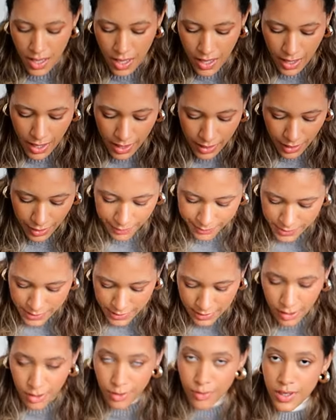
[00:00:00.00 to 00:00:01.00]
And I'm
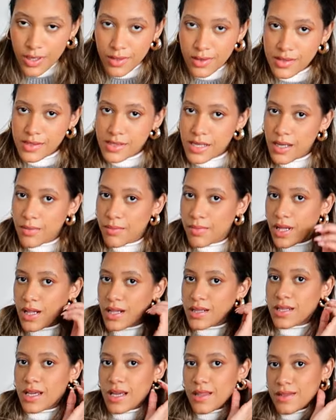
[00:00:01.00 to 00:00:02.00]
still wearing the same
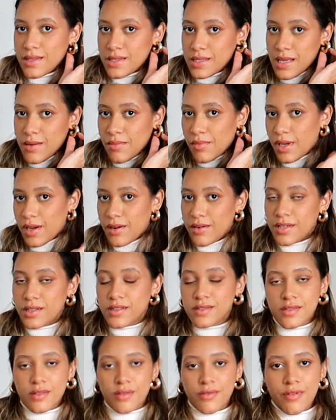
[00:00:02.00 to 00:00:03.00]
belt and the same
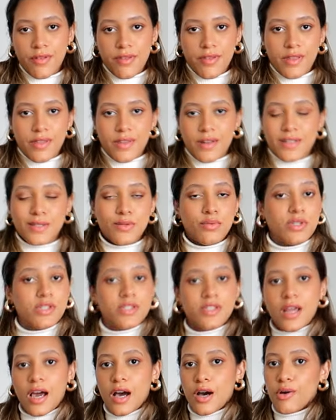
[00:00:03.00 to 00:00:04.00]
earrings. The only thing that I
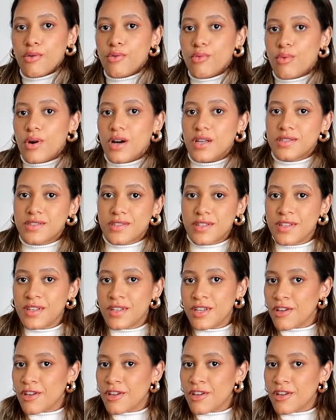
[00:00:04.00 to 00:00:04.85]
switched out was